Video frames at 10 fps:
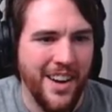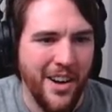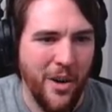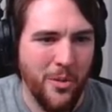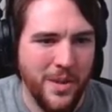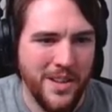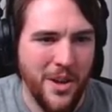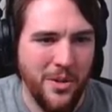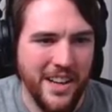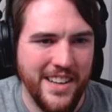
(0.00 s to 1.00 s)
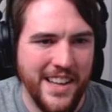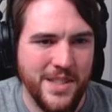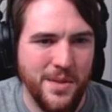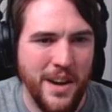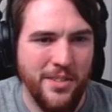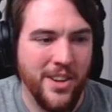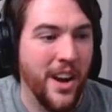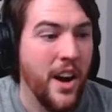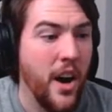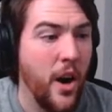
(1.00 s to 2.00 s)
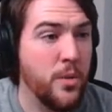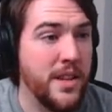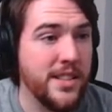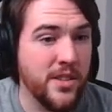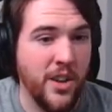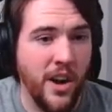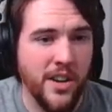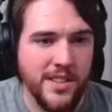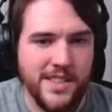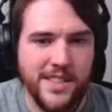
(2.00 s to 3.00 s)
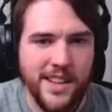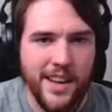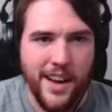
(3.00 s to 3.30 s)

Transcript: Oh, reloading takes forever. Oh, these are guards.